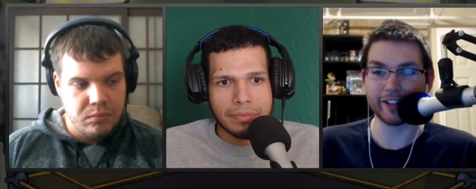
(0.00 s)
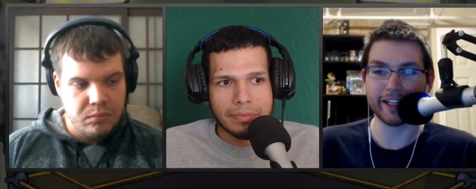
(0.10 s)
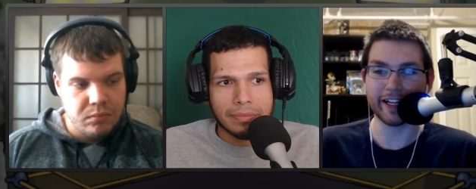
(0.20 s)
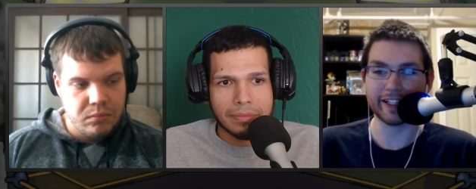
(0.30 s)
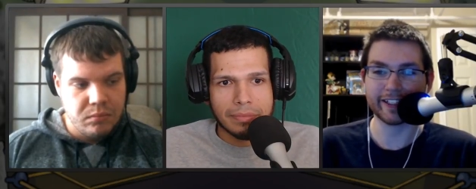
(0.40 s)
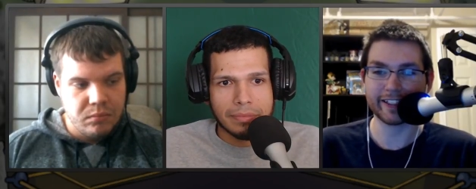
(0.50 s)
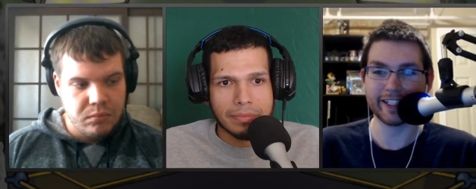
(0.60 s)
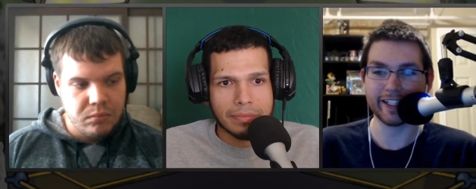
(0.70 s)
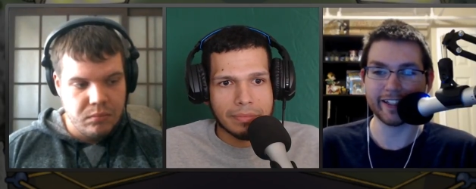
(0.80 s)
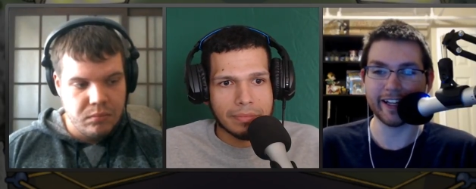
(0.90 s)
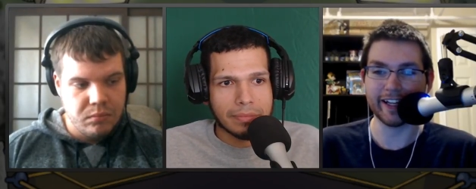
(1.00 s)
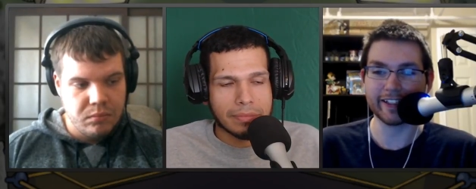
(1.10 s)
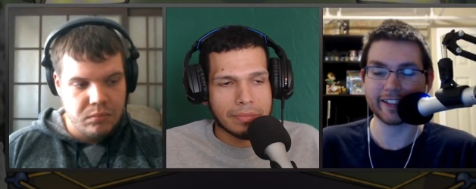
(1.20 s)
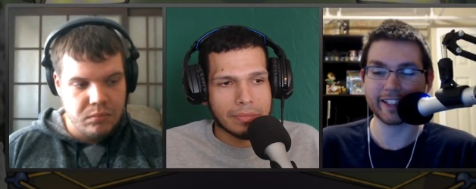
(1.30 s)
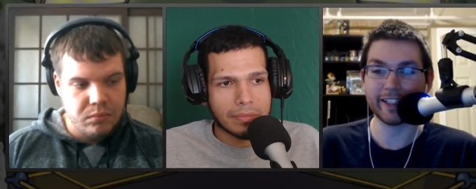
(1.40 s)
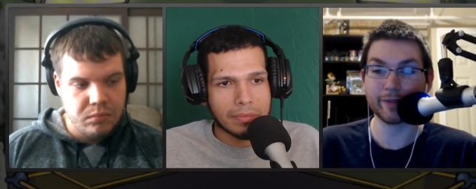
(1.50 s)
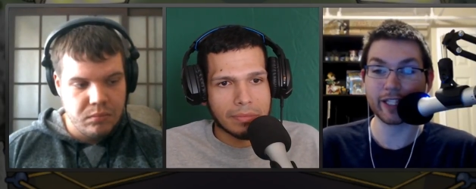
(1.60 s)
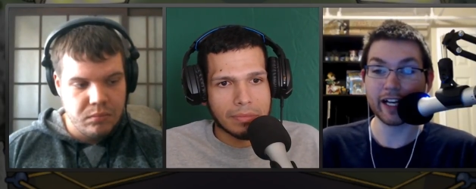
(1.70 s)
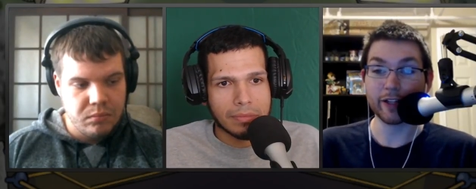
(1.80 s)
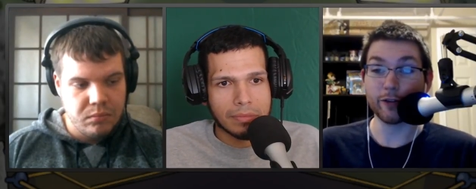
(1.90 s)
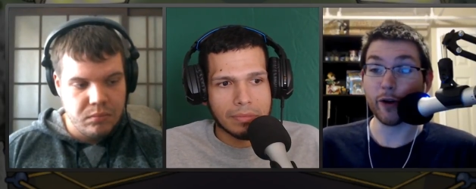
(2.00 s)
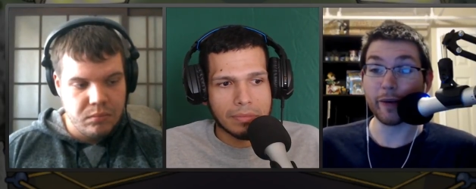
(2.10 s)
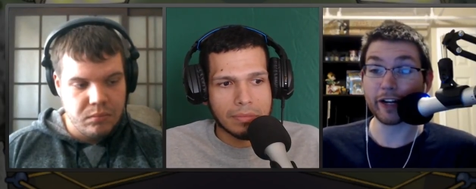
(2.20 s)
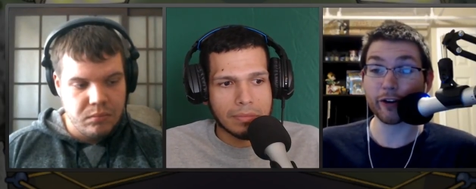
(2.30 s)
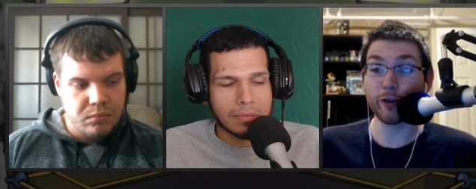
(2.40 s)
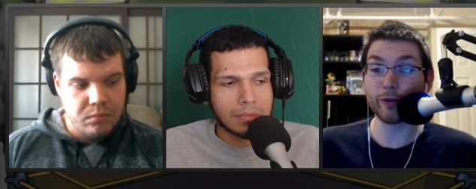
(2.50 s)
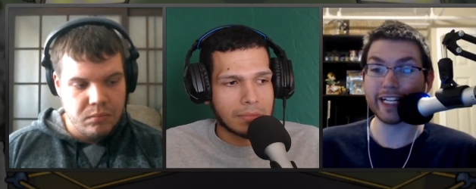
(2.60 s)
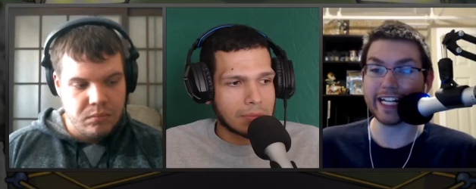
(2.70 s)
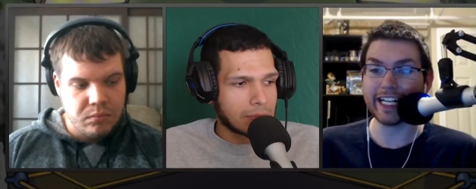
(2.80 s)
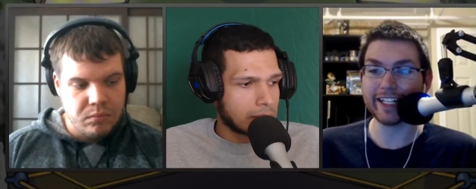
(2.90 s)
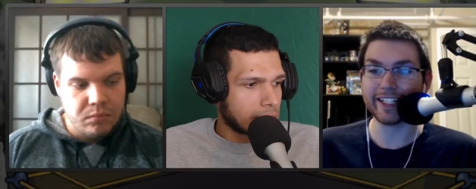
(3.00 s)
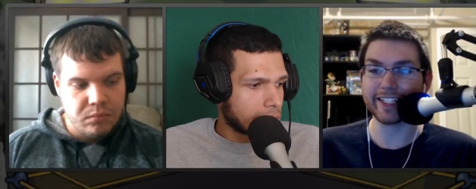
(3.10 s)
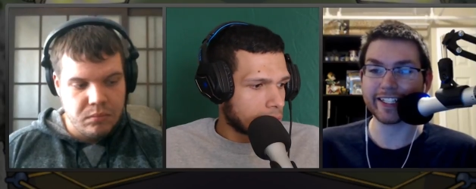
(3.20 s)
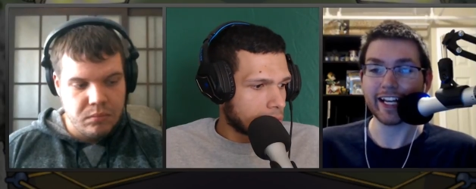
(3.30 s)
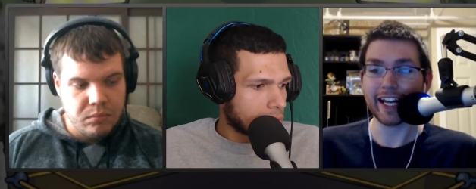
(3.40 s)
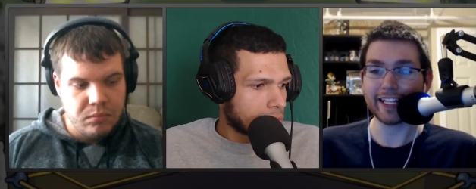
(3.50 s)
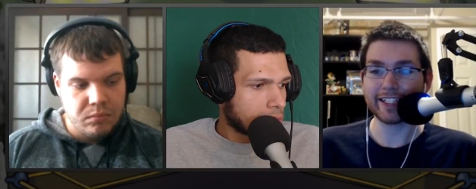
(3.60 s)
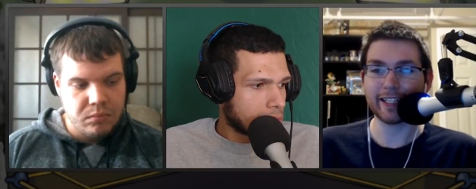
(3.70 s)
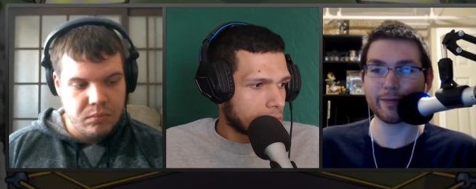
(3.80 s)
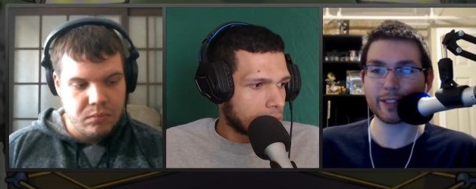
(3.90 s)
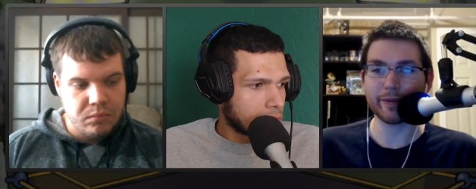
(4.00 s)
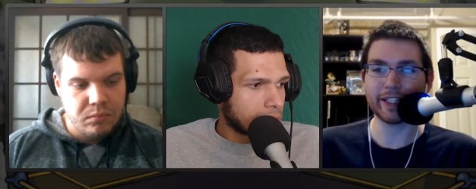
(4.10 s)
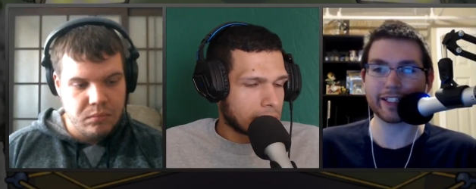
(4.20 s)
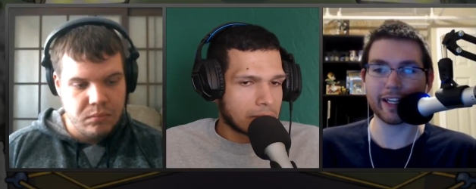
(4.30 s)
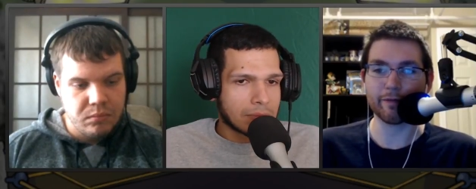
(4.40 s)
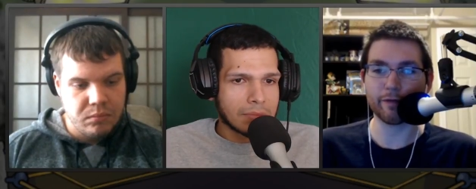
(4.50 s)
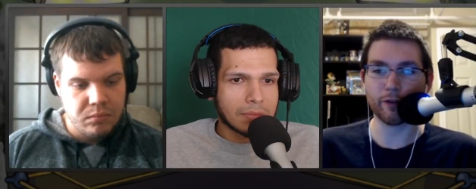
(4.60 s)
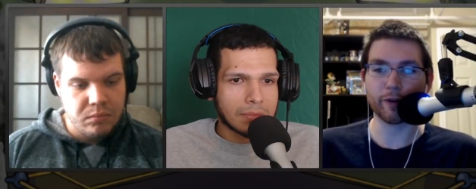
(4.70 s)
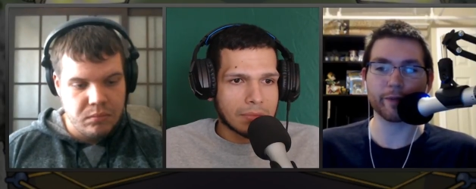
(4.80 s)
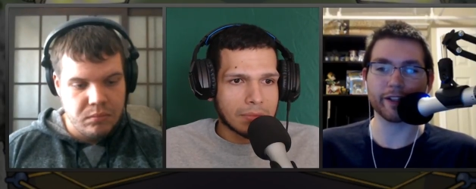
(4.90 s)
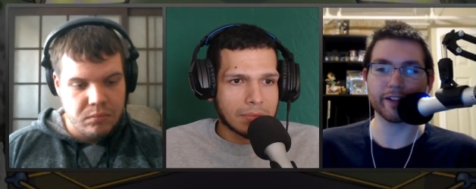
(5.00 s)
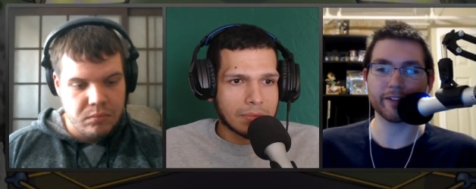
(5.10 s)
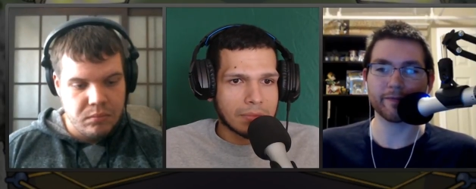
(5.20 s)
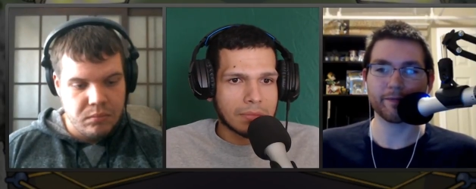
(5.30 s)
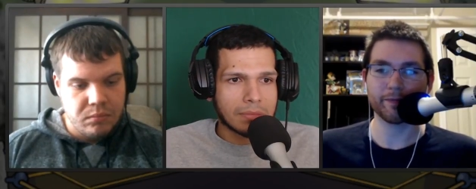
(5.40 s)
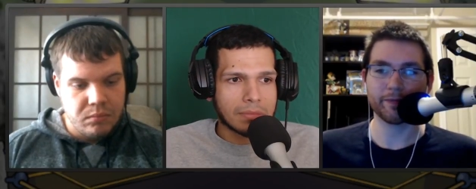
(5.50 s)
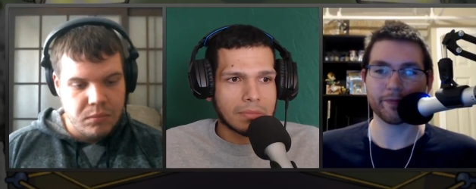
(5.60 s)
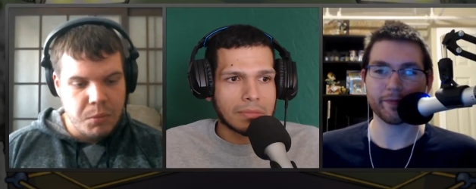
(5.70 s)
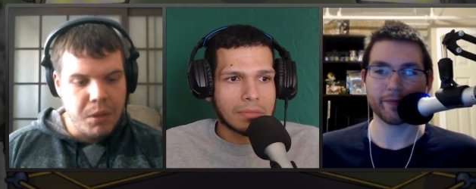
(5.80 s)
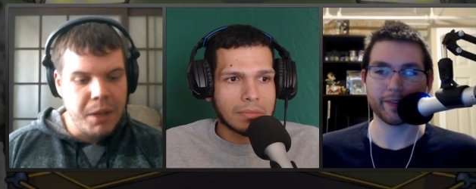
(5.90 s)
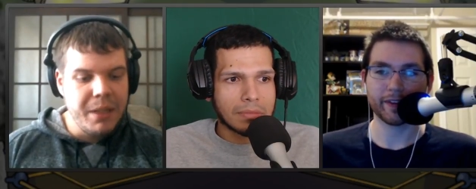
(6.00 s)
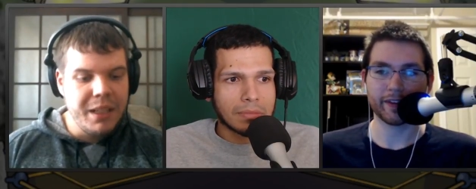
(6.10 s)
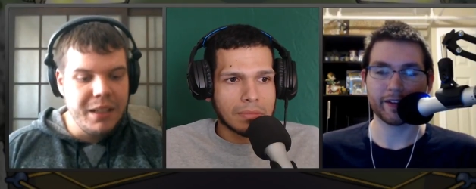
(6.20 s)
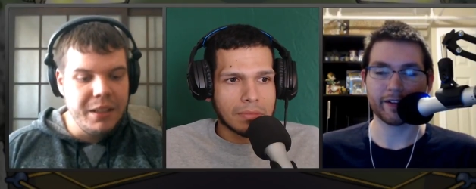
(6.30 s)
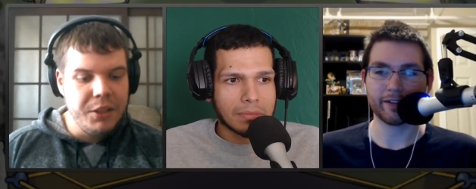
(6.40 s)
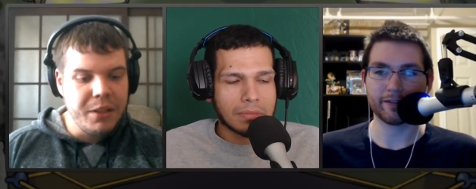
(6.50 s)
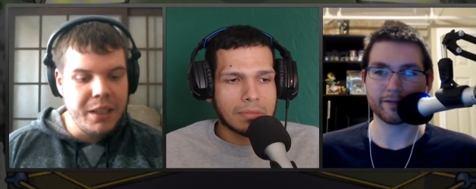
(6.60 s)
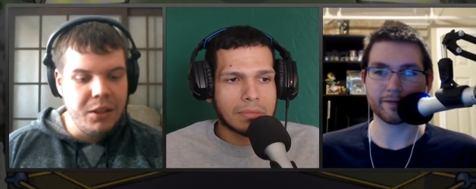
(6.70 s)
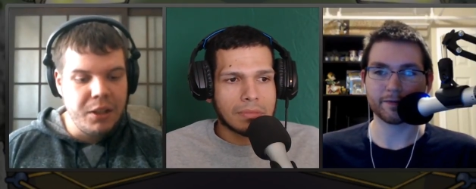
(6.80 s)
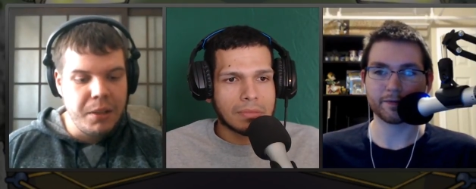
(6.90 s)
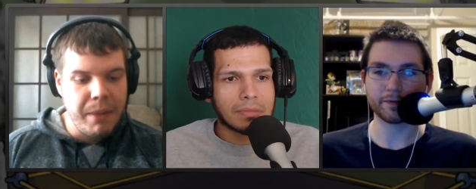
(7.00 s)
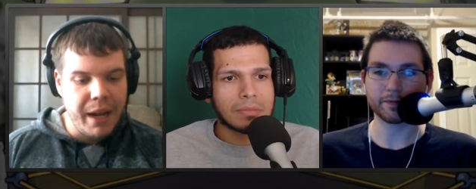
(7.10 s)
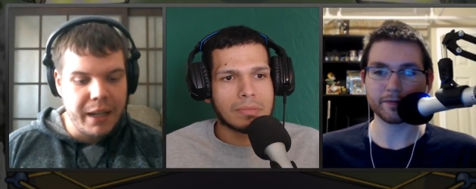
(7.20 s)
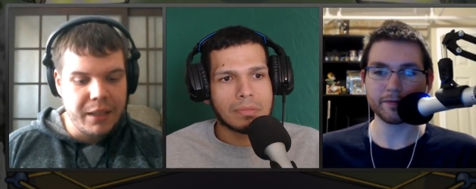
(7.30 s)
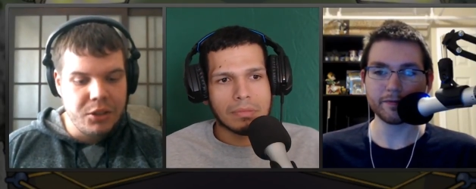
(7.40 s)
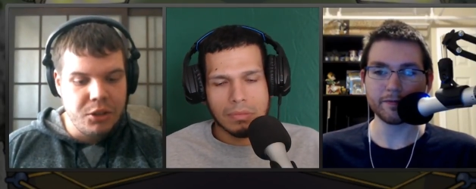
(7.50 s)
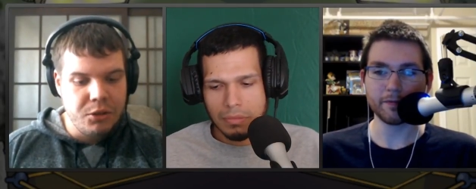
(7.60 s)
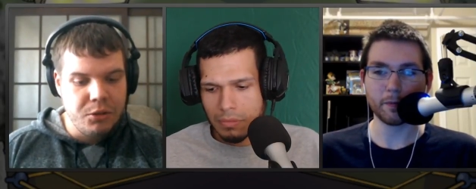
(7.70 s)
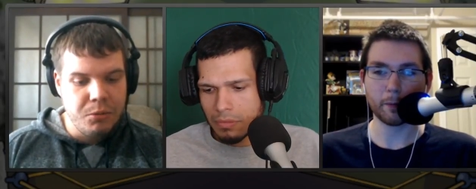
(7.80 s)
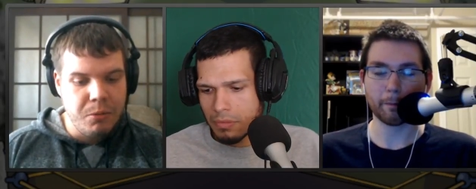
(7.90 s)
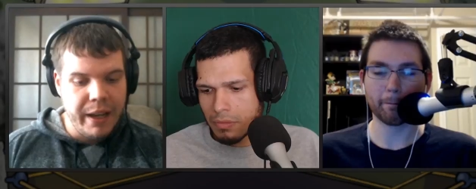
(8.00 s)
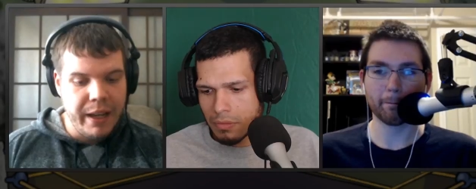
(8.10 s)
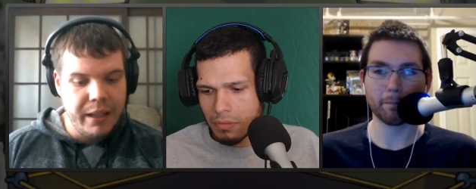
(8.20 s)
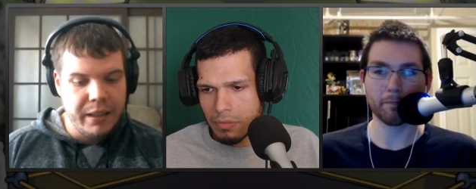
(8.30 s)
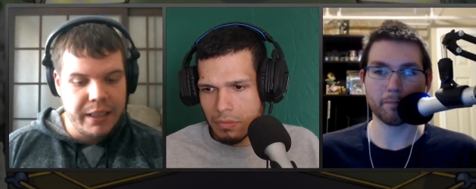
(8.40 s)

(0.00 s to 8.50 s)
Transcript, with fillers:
Speaker 1: in N X T, that it seems no matter who it is, it seems to be the same formula.
Speaker 2: Well, I mean, you can look back to when